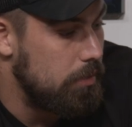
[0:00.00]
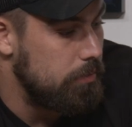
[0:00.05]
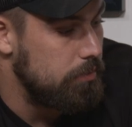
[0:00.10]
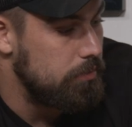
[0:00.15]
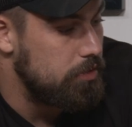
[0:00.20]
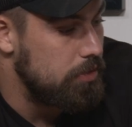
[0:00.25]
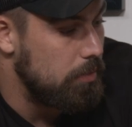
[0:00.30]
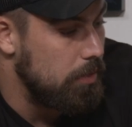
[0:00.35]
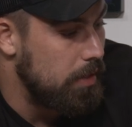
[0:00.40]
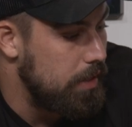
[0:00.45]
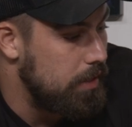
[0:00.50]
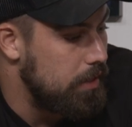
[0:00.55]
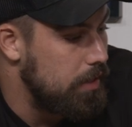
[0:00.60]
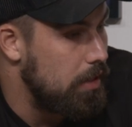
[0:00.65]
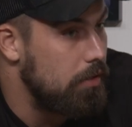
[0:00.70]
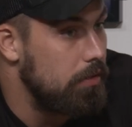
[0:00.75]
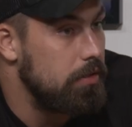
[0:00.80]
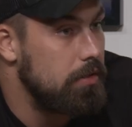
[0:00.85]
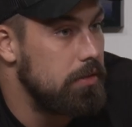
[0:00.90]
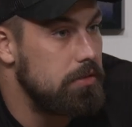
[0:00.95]
some land
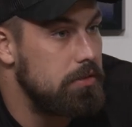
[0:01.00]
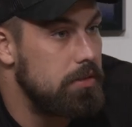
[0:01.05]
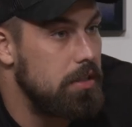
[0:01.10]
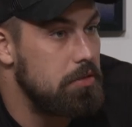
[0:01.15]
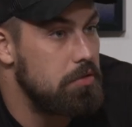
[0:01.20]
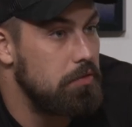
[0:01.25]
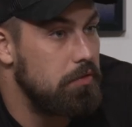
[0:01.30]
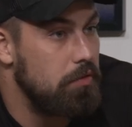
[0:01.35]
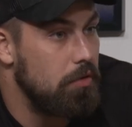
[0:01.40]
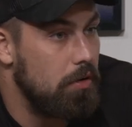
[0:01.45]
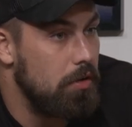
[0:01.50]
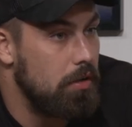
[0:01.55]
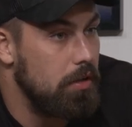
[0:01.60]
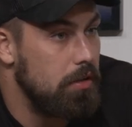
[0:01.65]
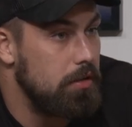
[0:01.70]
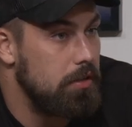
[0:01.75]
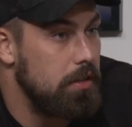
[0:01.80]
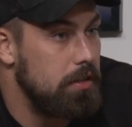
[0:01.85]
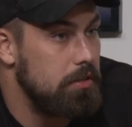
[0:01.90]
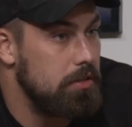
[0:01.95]
out in Central
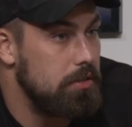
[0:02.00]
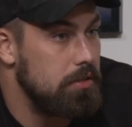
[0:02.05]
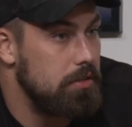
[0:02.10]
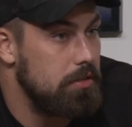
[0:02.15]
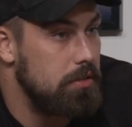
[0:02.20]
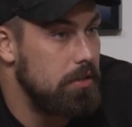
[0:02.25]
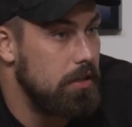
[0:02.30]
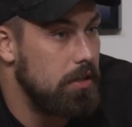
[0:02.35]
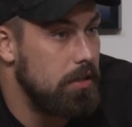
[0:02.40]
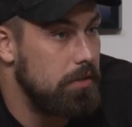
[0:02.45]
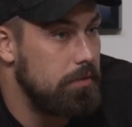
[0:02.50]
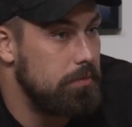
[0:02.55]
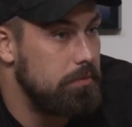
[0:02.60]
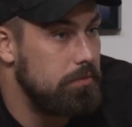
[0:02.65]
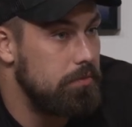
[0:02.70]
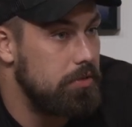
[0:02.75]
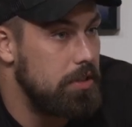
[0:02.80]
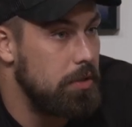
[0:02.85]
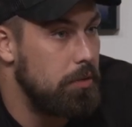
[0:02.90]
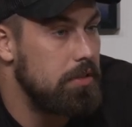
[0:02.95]
Florida and just
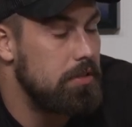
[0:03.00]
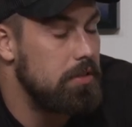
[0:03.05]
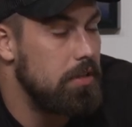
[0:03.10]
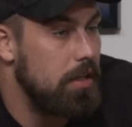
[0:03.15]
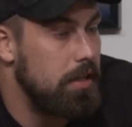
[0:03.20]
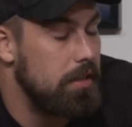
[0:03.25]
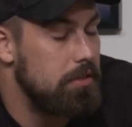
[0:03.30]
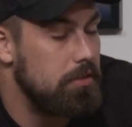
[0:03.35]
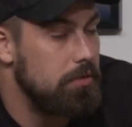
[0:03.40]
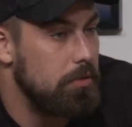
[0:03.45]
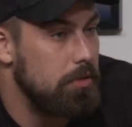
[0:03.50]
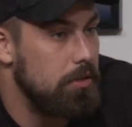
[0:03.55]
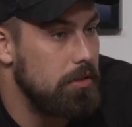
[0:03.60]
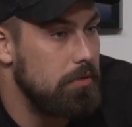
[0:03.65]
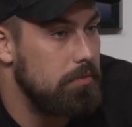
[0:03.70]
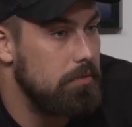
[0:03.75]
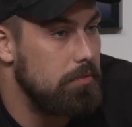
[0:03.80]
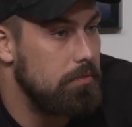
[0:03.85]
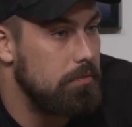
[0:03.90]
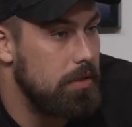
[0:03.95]
see what it's like to really
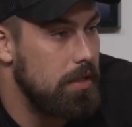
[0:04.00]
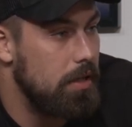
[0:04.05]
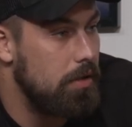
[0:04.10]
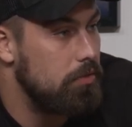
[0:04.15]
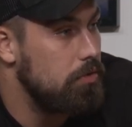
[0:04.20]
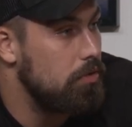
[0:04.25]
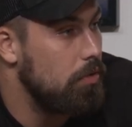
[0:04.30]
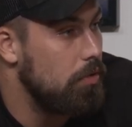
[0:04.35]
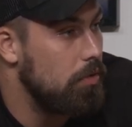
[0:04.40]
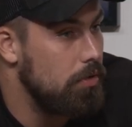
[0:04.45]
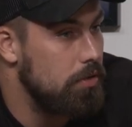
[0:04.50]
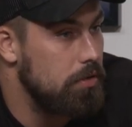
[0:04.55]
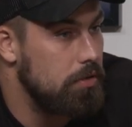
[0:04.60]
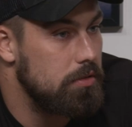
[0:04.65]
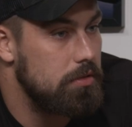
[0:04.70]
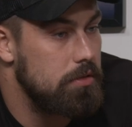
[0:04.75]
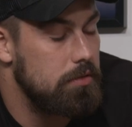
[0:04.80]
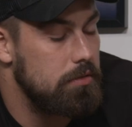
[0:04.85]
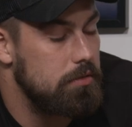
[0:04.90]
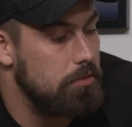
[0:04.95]
be
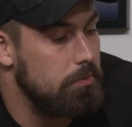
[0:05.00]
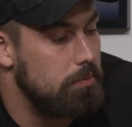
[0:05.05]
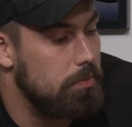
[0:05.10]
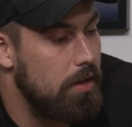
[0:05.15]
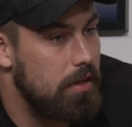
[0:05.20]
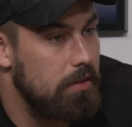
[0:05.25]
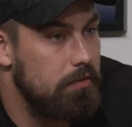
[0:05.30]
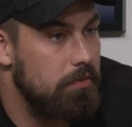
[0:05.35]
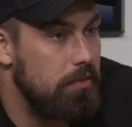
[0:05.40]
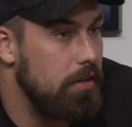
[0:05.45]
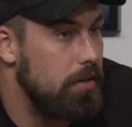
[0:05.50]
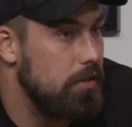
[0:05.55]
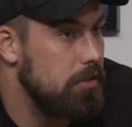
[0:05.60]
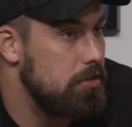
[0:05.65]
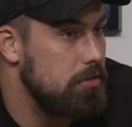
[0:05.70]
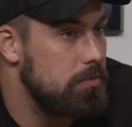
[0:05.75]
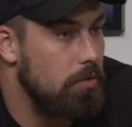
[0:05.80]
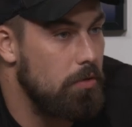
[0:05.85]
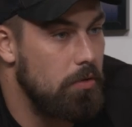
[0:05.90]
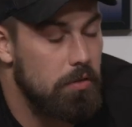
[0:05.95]
outdoors, do
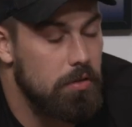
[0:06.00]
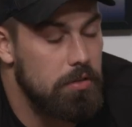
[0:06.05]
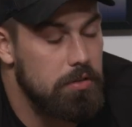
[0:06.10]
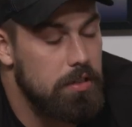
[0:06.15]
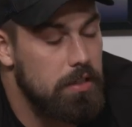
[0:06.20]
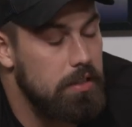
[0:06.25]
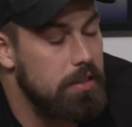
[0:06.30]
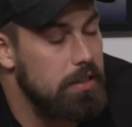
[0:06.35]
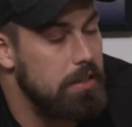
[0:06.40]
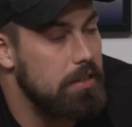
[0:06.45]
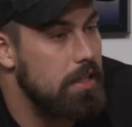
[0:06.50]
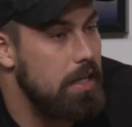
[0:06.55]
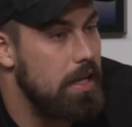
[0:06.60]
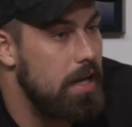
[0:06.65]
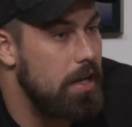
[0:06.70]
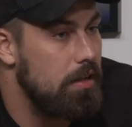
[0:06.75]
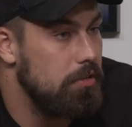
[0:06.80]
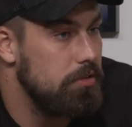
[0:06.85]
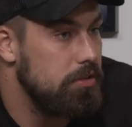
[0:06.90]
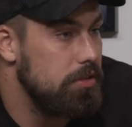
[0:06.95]
bonfires, s'mores, anything like
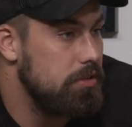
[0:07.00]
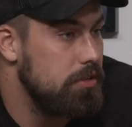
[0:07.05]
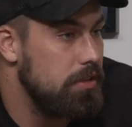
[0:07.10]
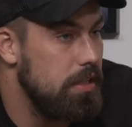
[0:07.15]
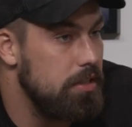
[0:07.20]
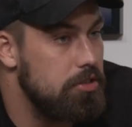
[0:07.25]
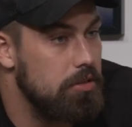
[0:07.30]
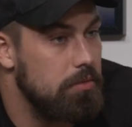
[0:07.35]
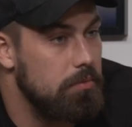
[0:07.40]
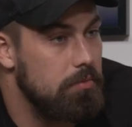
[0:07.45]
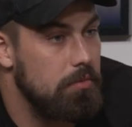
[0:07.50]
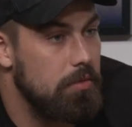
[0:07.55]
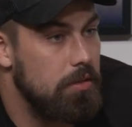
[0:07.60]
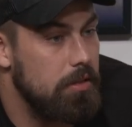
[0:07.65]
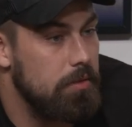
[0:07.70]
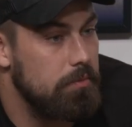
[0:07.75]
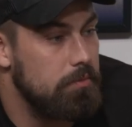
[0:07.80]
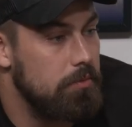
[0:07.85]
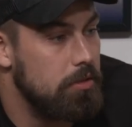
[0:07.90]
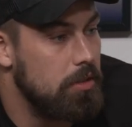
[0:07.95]
that, or just teach them
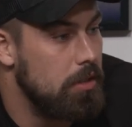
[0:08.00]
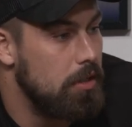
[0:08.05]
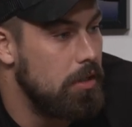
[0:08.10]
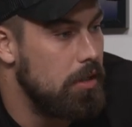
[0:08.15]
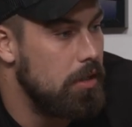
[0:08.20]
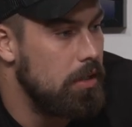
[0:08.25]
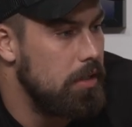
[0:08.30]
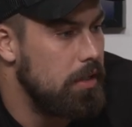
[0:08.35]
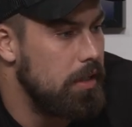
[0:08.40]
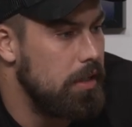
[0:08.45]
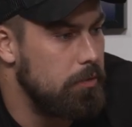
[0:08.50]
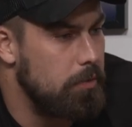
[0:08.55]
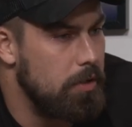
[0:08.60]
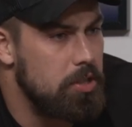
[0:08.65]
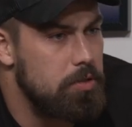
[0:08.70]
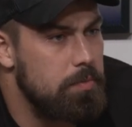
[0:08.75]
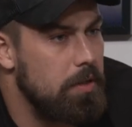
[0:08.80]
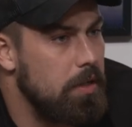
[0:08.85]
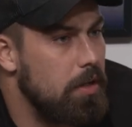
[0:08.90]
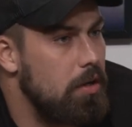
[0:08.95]

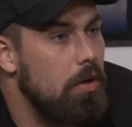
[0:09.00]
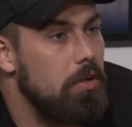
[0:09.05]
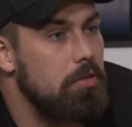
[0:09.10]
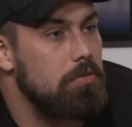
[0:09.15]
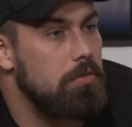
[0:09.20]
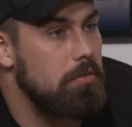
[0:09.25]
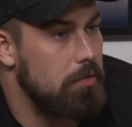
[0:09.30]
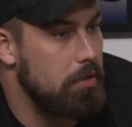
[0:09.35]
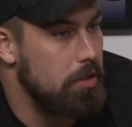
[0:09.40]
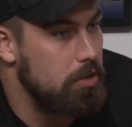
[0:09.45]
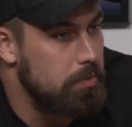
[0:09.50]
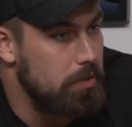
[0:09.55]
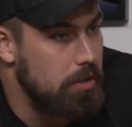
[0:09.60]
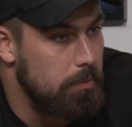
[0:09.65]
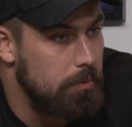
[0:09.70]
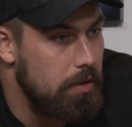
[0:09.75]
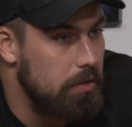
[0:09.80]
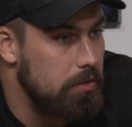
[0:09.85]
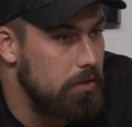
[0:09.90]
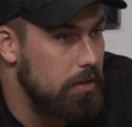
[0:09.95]
enrichment, cultural enrichment
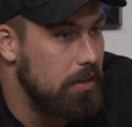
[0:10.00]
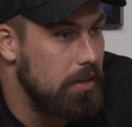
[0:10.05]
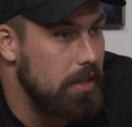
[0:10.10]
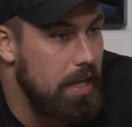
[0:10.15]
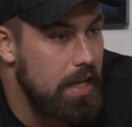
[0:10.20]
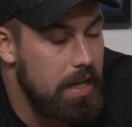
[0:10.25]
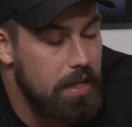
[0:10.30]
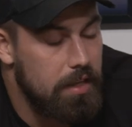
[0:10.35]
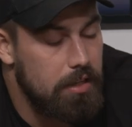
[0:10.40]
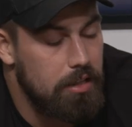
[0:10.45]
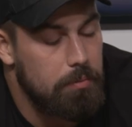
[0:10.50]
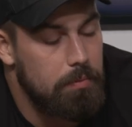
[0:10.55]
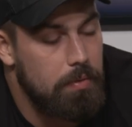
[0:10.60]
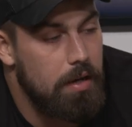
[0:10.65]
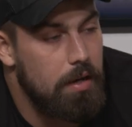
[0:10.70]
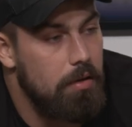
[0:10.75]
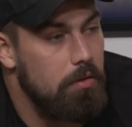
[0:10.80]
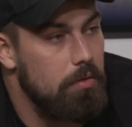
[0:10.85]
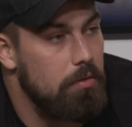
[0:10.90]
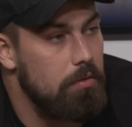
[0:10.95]
about the land,
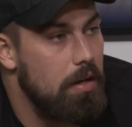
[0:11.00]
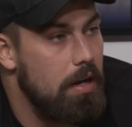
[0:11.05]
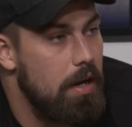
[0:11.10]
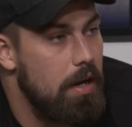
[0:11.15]
about